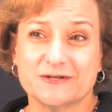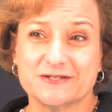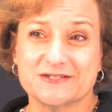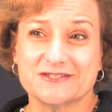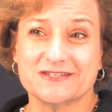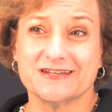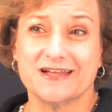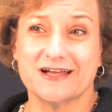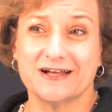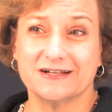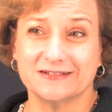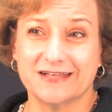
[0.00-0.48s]

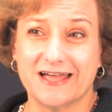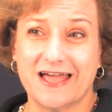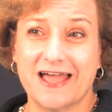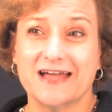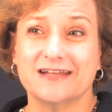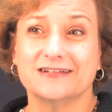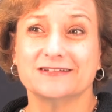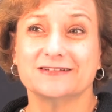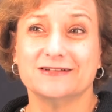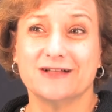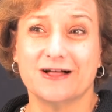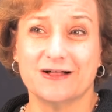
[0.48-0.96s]
personnel to
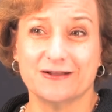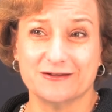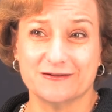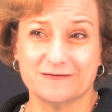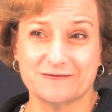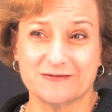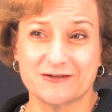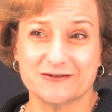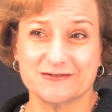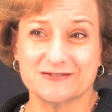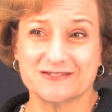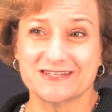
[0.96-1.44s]
handle all
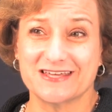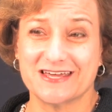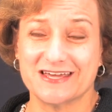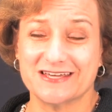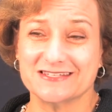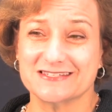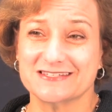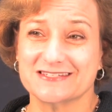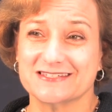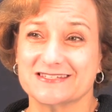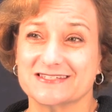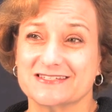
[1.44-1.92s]
of those
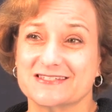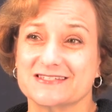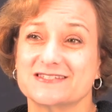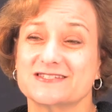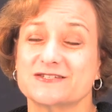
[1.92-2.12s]
cases.